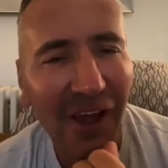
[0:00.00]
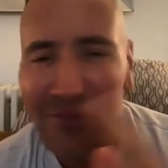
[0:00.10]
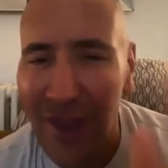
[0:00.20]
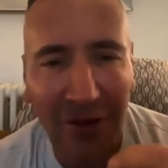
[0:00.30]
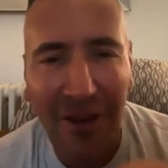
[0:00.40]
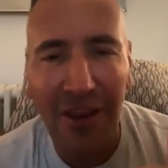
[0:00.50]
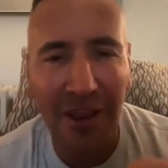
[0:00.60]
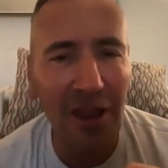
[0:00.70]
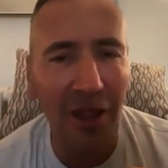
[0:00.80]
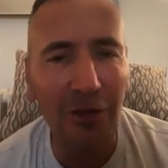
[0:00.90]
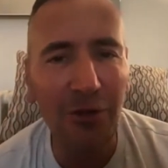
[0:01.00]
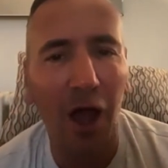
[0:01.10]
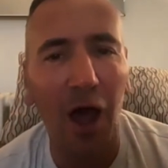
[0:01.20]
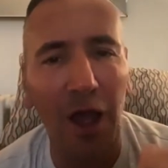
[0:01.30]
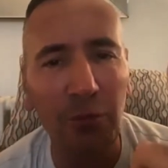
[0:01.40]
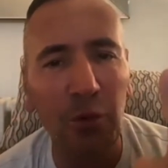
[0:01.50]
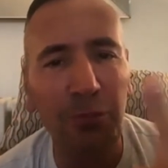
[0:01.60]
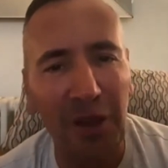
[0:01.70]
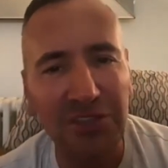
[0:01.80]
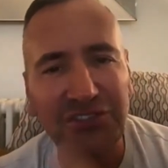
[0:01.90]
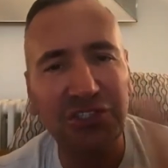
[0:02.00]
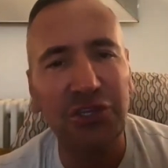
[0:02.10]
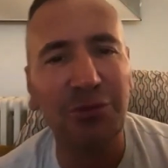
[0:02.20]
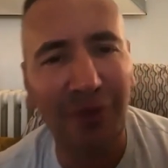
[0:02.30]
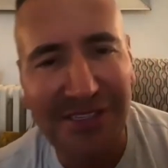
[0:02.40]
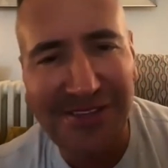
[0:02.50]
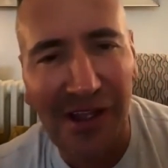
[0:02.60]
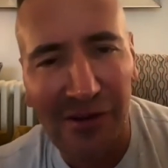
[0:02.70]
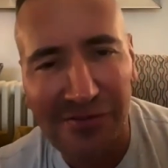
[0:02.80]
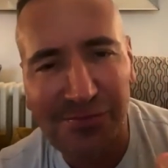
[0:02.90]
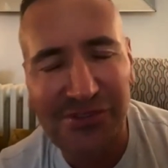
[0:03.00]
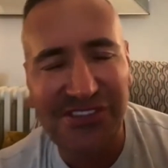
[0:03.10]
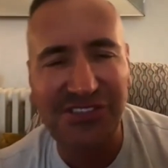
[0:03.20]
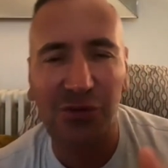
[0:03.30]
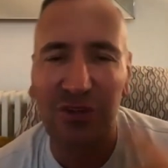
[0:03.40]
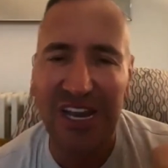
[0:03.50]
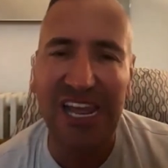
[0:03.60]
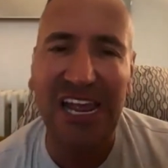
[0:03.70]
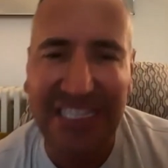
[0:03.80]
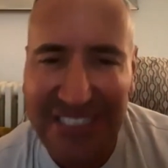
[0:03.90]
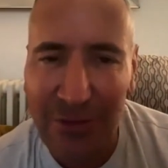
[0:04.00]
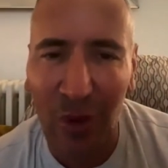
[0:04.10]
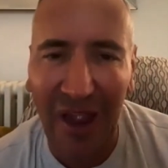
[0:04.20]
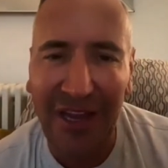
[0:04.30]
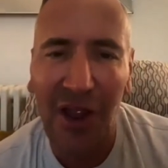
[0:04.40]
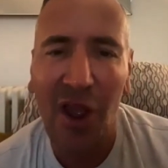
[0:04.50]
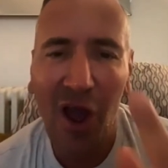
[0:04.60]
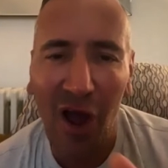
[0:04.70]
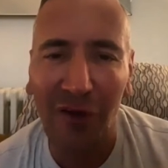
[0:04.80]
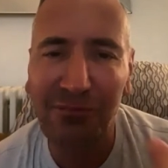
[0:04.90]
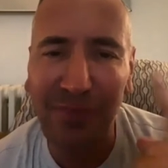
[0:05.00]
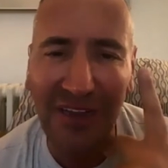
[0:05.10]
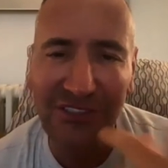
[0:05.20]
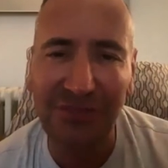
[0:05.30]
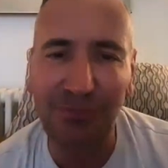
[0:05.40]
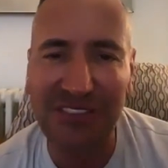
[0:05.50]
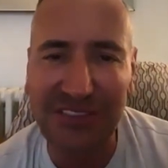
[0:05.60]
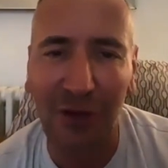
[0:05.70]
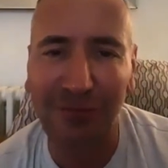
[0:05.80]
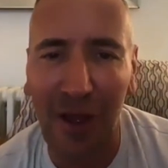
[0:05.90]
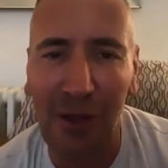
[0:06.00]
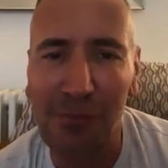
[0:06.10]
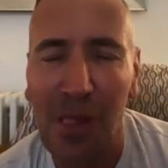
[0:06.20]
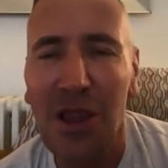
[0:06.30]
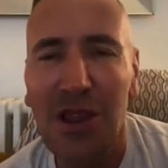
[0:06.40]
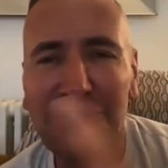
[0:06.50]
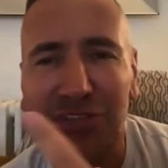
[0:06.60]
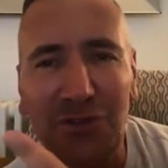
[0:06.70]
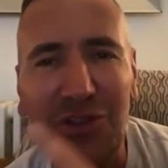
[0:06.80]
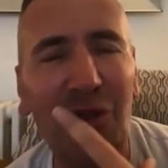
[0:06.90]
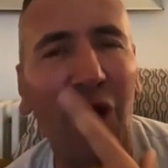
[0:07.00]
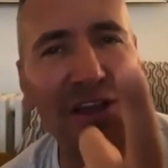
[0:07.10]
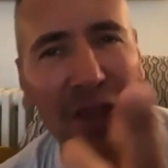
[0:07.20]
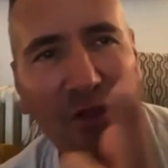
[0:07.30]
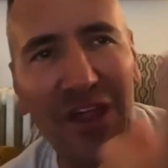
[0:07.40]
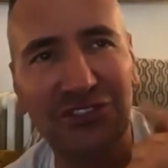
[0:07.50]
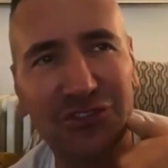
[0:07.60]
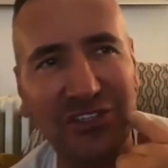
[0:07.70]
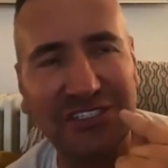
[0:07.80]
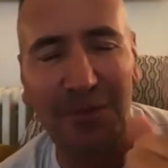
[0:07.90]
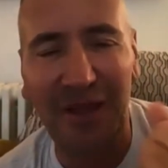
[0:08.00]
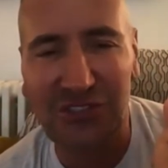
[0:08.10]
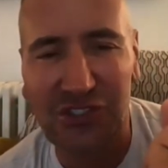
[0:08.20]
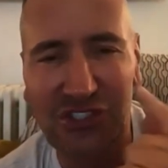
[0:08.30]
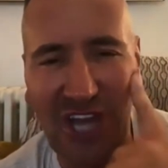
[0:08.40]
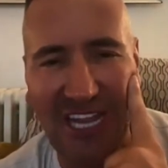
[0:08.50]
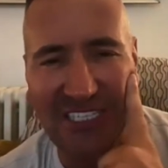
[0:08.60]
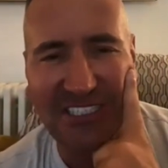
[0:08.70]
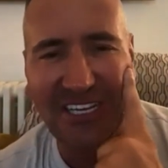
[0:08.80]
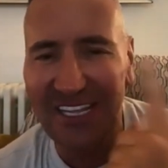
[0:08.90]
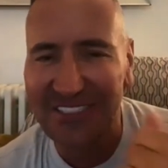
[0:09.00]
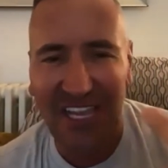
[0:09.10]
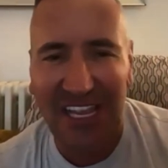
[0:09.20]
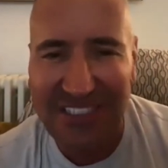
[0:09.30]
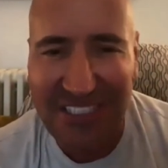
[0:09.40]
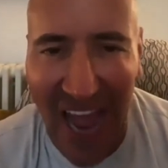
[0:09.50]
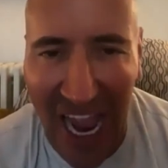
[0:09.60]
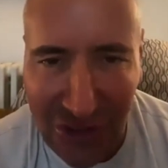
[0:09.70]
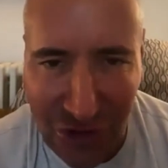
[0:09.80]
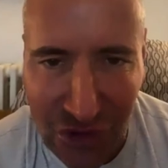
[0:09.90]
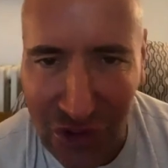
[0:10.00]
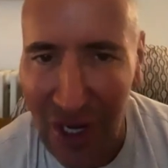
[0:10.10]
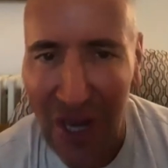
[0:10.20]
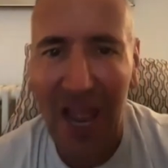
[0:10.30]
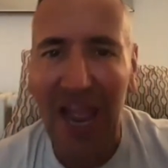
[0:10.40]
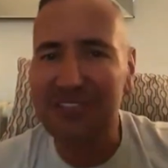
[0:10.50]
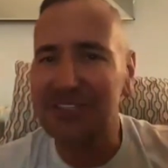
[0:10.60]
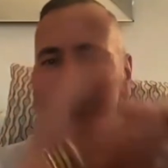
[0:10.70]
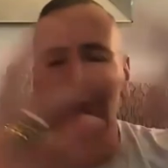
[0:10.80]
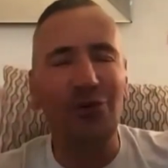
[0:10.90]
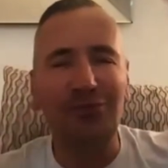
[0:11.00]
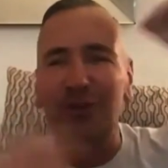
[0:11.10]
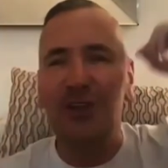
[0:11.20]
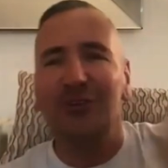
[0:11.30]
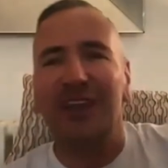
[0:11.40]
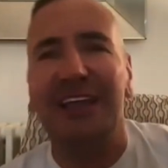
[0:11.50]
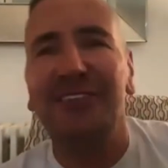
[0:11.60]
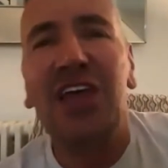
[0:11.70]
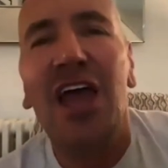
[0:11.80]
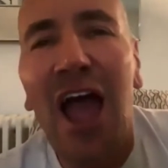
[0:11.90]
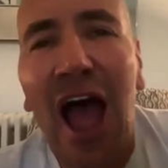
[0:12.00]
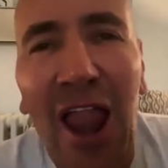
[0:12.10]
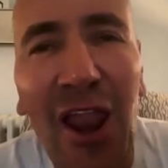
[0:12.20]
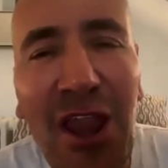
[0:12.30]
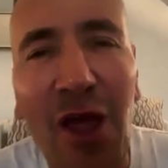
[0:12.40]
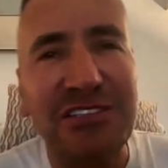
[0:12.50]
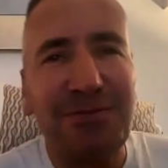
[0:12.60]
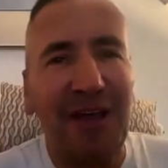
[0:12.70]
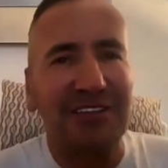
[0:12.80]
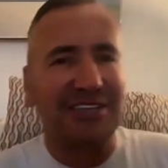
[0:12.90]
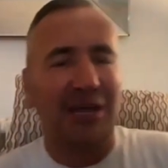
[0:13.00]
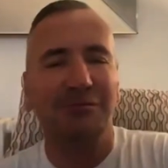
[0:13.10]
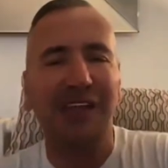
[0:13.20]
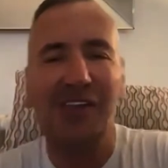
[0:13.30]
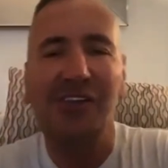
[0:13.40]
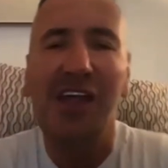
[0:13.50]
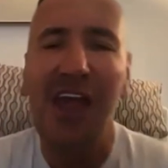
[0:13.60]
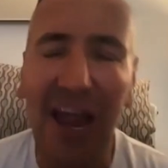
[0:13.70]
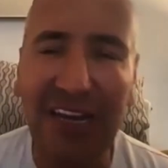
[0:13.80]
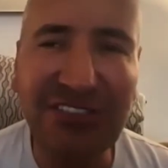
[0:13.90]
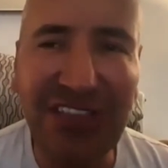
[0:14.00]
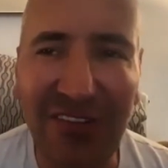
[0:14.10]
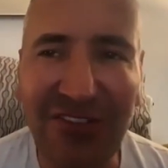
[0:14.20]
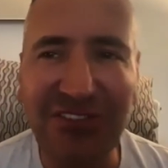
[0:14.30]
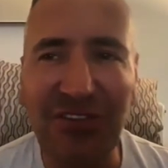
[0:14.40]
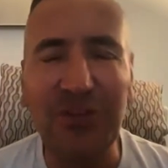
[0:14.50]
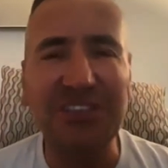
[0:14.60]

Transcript: No. I will persecute myself, because it's a really easy way of bashing myself up. So, I know that tree's about to shed. It's an ash. It has those awful little leaves. And I know it's about to come down. And instead of just